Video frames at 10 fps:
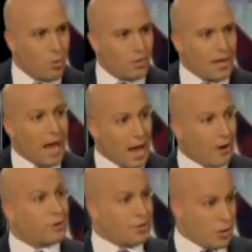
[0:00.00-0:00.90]
Pat the
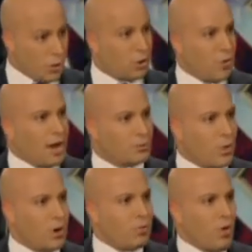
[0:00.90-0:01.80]
air, right. co correct.
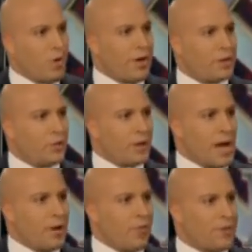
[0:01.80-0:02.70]
What did Ronald Reagan do when he
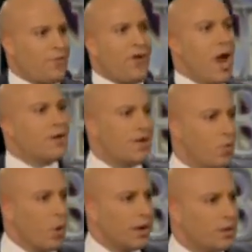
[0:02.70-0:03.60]
got off? He fired
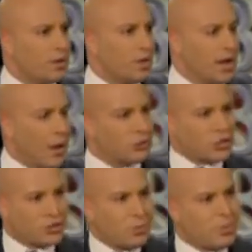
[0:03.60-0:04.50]
everyone. And that was a
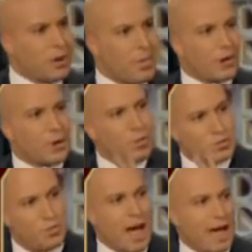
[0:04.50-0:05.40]
symbol that America
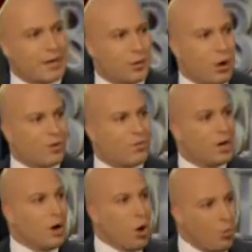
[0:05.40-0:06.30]
was back. You know, if
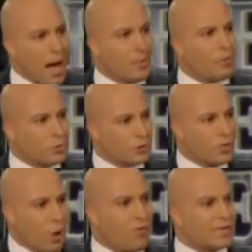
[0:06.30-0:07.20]
Obama was
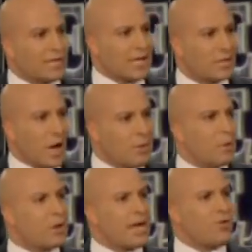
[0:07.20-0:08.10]
in office at that time, he
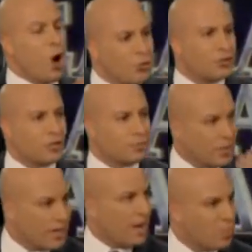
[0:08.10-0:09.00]
would have gave ownerships
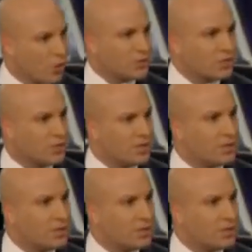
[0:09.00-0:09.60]
to the airports.